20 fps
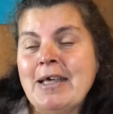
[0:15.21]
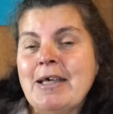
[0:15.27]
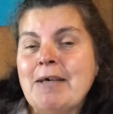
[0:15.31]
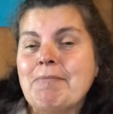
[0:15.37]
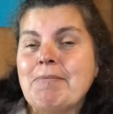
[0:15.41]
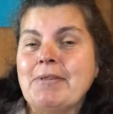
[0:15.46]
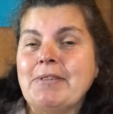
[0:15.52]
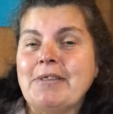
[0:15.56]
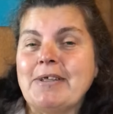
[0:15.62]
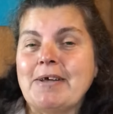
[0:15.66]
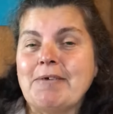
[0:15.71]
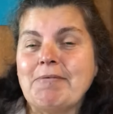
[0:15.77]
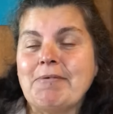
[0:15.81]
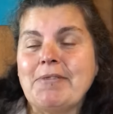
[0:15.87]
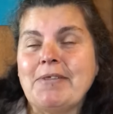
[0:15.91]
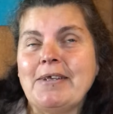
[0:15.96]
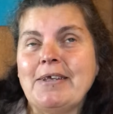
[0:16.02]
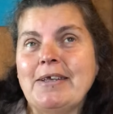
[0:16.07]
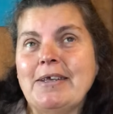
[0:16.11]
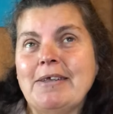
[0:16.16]
But the other
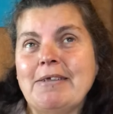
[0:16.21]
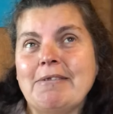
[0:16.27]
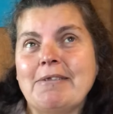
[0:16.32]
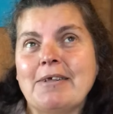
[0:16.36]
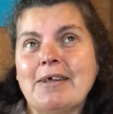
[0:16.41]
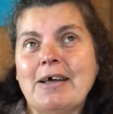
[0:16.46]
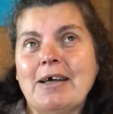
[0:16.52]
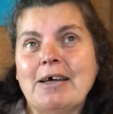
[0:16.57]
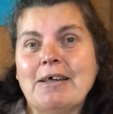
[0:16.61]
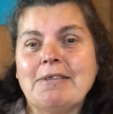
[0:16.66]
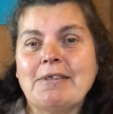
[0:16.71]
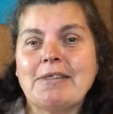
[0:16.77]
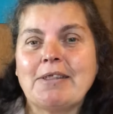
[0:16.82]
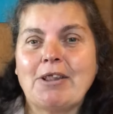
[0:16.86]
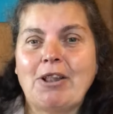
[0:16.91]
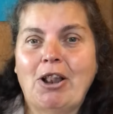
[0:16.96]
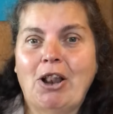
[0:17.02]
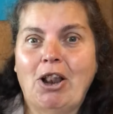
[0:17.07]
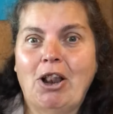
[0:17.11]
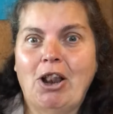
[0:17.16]
thing is, I just
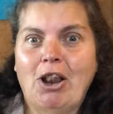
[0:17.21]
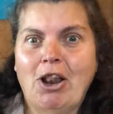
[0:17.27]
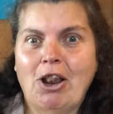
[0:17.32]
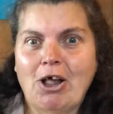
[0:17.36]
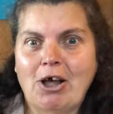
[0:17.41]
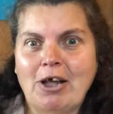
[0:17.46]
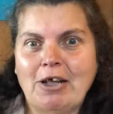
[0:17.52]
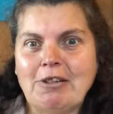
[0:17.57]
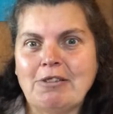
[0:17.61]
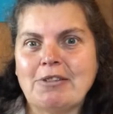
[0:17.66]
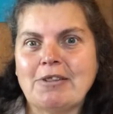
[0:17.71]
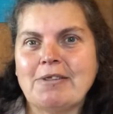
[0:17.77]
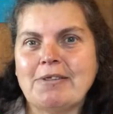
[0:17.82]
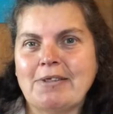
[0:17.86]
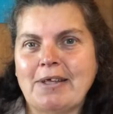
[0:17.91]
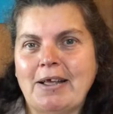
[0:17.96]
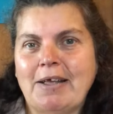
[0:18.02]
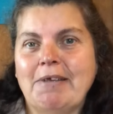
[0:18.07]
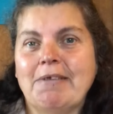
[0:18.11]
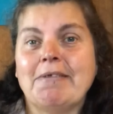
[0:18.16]
like to
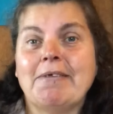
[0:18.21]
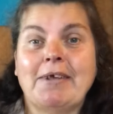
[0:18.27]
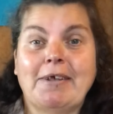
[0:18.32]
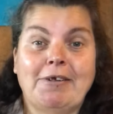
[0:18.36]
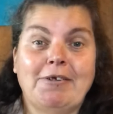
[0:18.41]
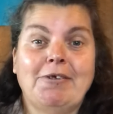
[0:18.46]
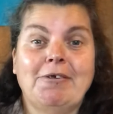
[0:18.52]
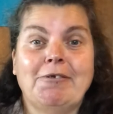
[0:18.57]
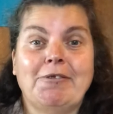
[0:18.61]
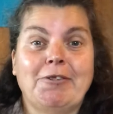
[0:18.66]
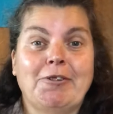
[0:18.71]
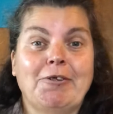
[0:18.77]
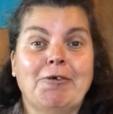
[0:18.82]
say thank you